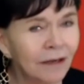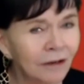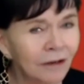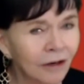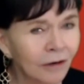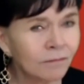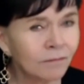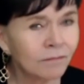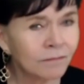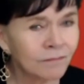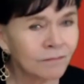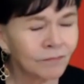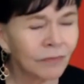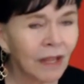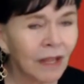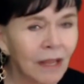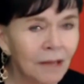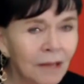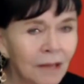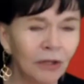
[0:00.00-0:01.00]
here.
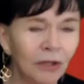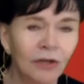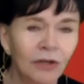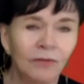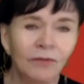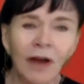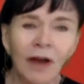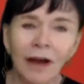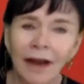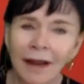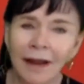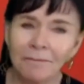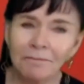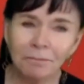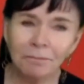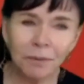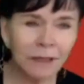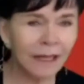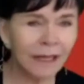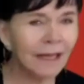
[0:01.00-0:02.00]
But you've got to
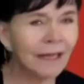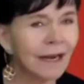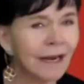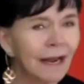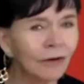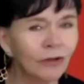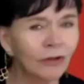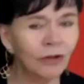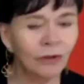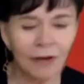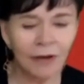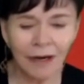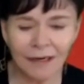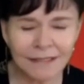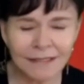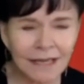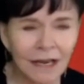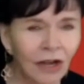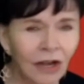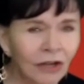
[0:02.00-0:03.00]
play it out, you
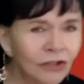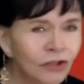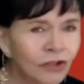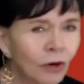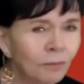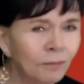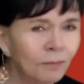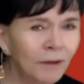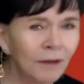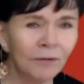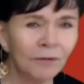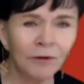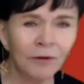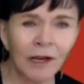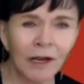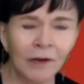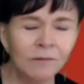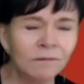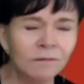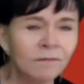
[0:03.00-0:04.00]
guys. Don't be
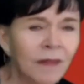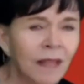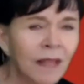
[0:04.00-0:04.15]
afraid.